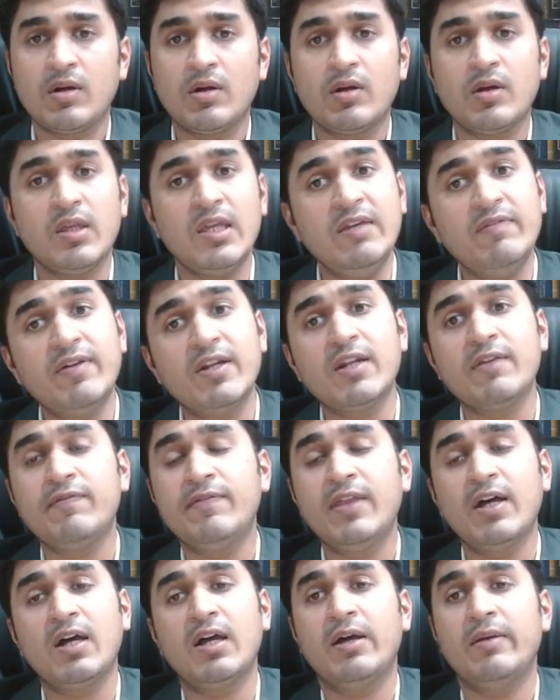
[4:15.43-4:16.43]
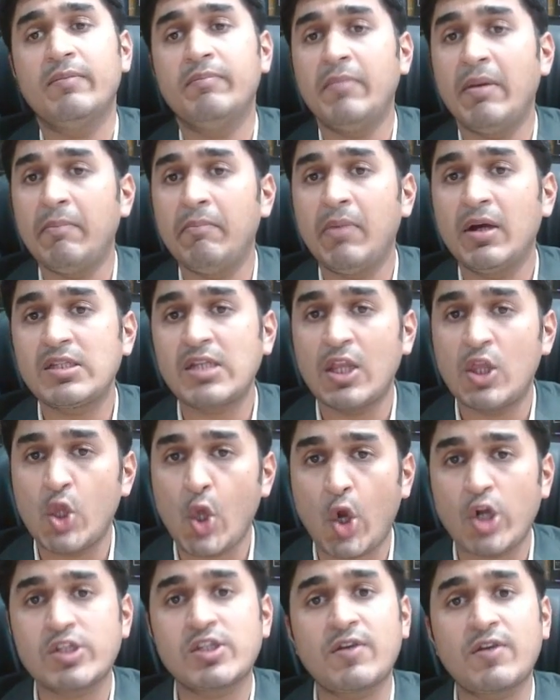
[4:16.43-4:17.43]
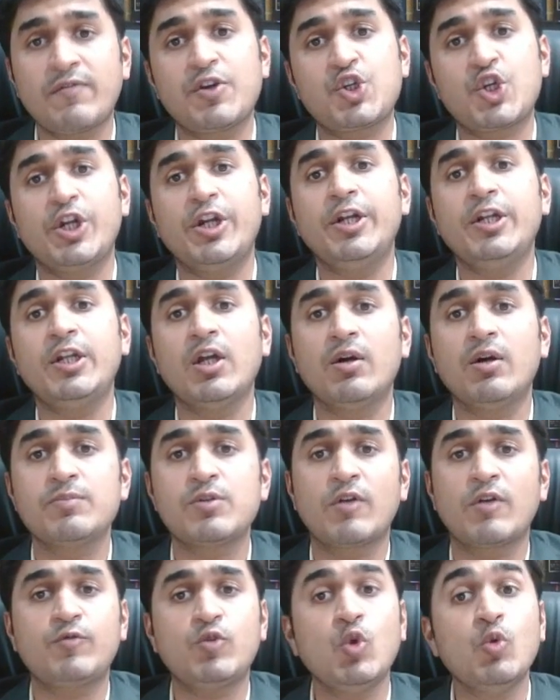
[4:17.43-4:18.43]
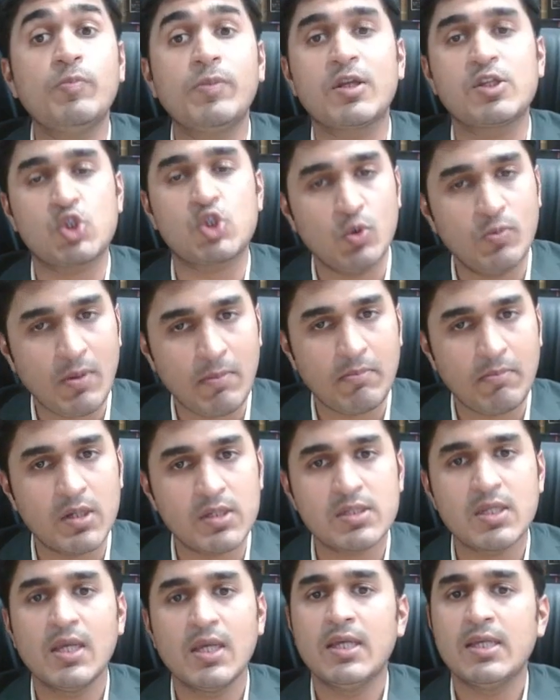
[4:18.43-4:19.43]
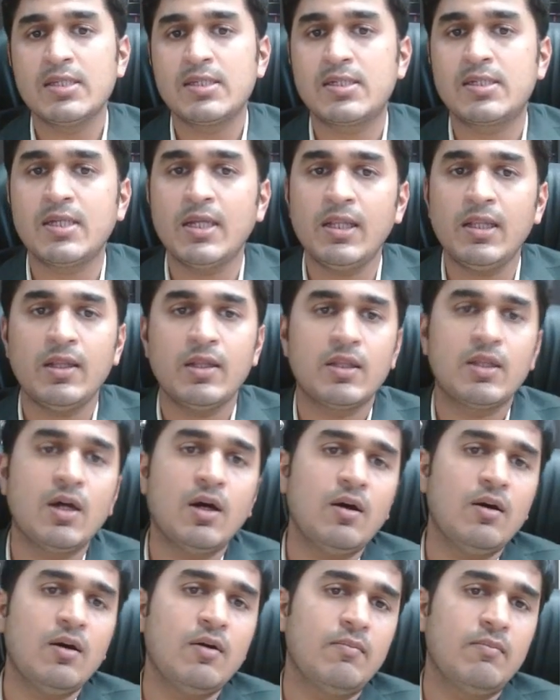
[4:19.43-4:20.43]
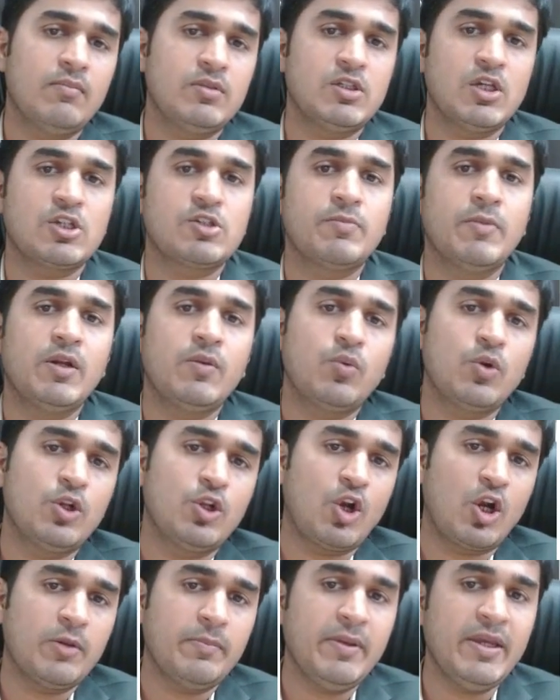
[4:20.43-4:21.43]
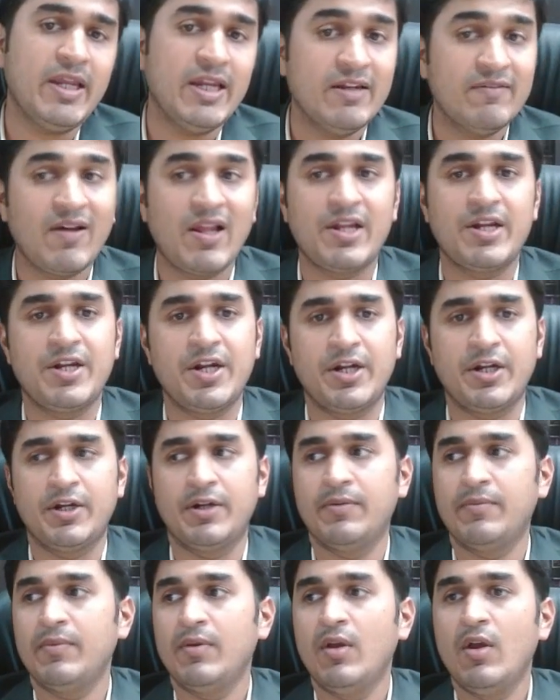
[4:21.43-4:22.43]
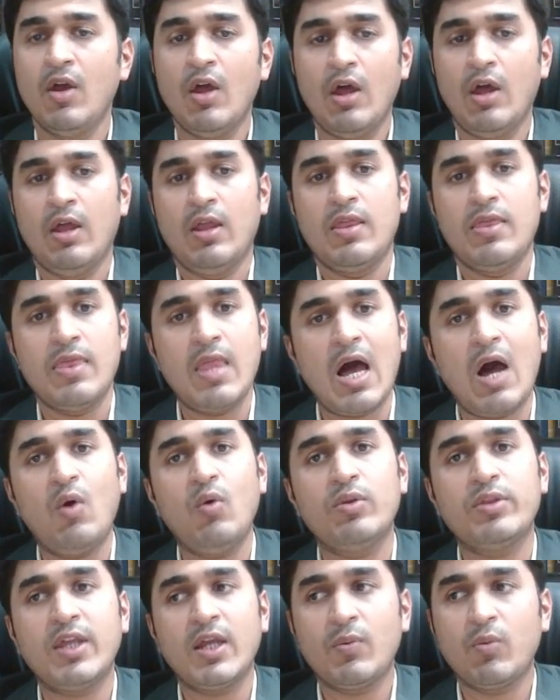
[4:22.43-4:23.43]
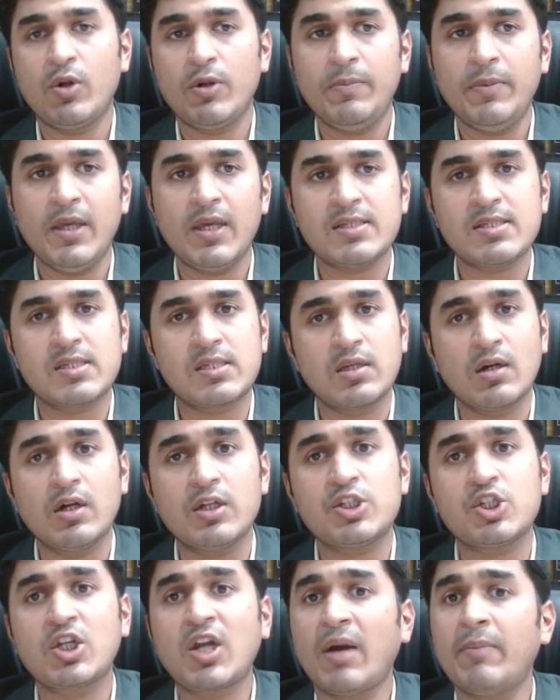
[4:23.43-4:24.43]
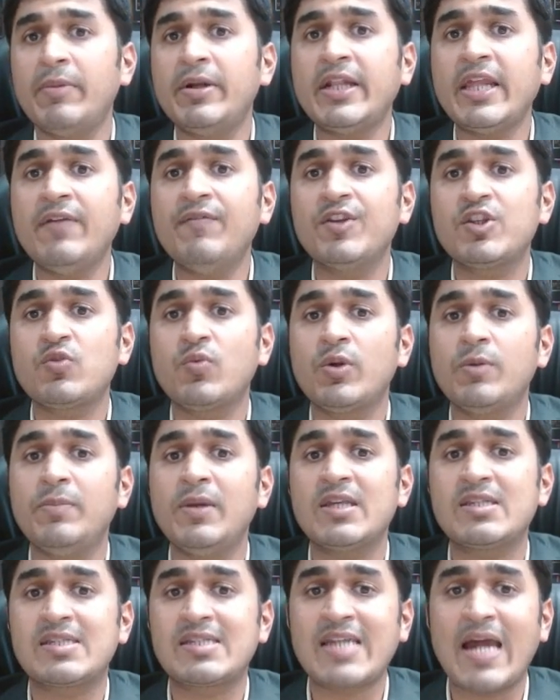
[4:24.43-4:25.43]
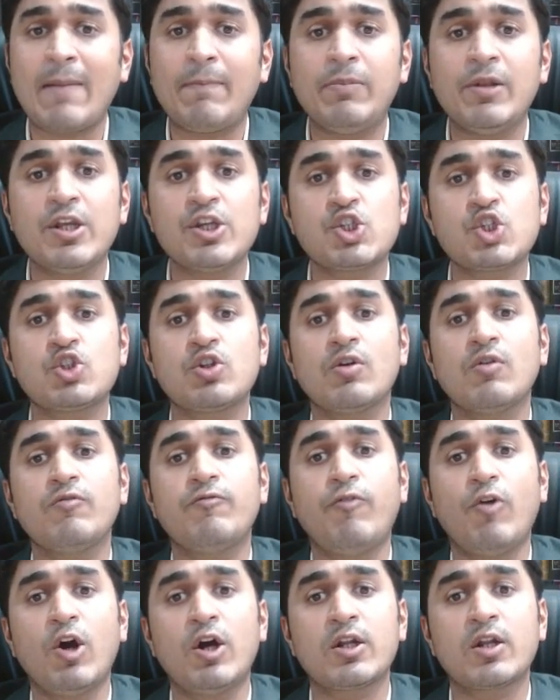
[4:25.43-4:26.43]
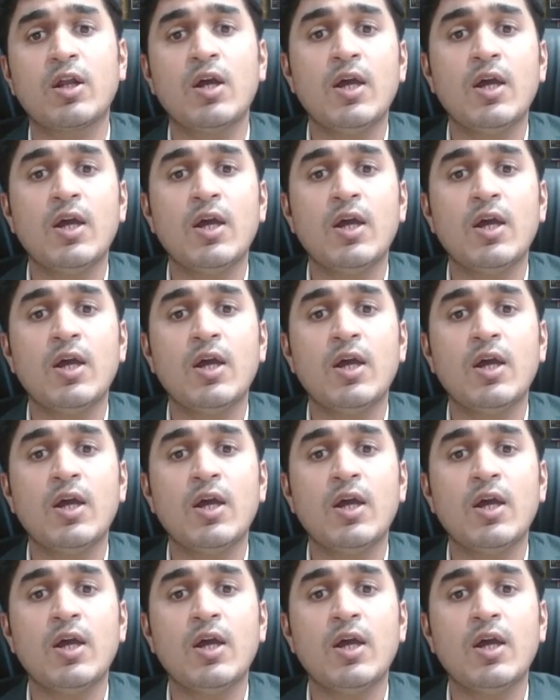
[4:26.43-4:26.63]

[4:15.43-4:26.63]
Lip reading: even if the members are not sufficient in terms of 2 + 2 members, still the judgment would not be invalidated. Now there would be a search committee which would be established for